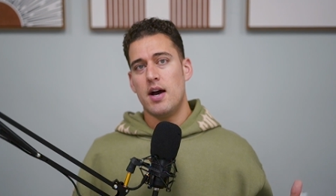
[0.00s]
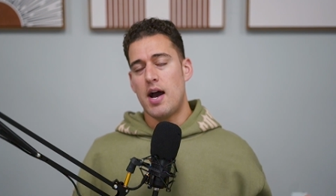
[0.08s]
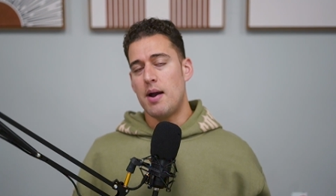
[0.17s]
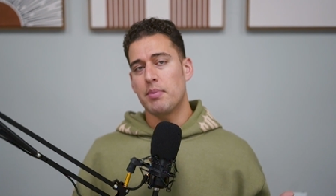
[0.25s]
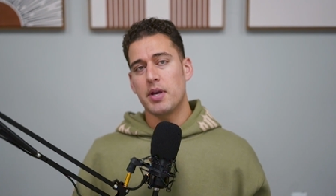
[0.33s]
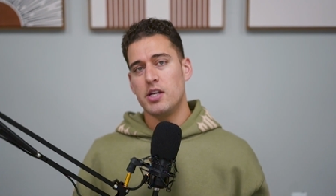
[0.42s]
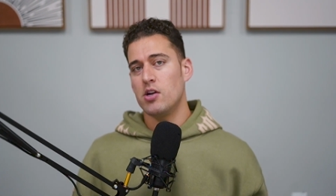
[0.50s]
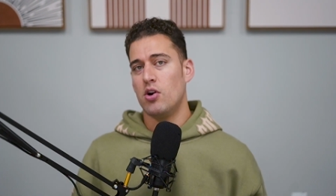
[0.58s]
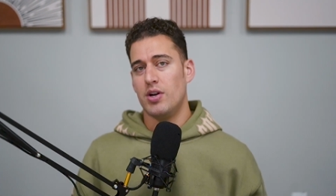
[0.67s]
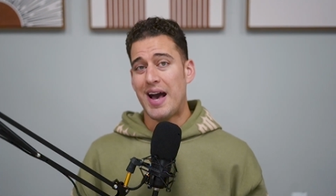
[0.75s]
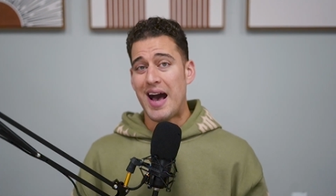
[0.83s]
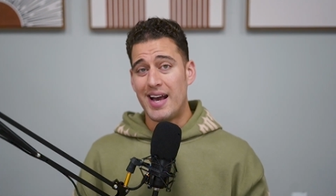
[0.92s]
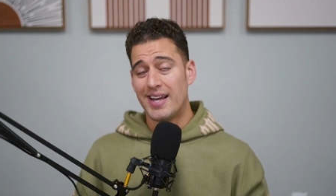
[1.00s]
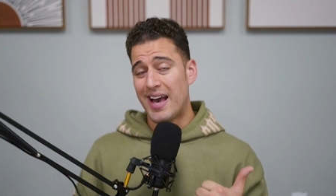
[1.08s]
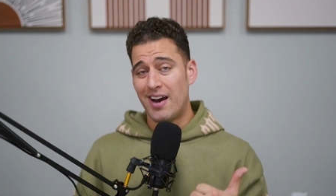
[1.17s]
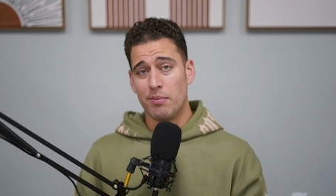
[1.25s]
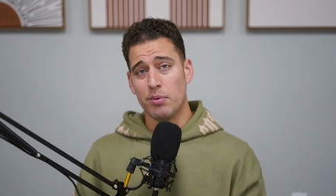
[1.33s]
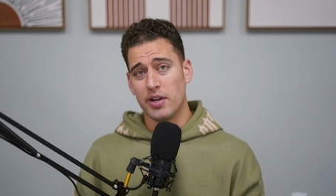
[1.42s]
I'm getting on high
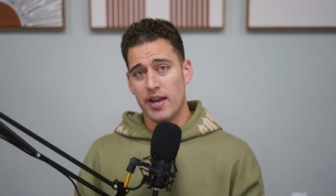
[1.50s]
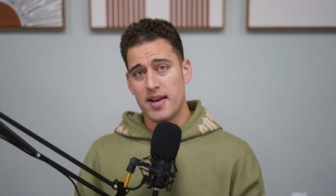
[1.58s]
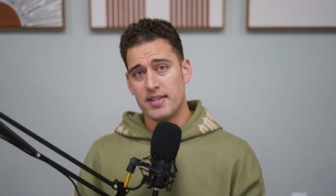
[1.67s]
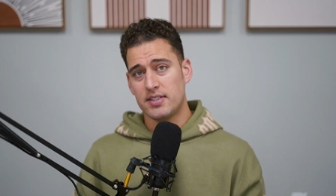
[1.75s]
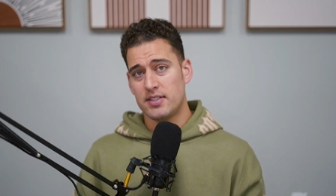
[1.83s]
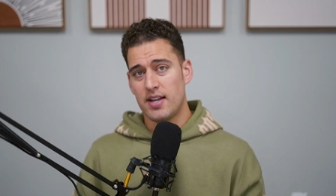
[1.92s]
caliber guests,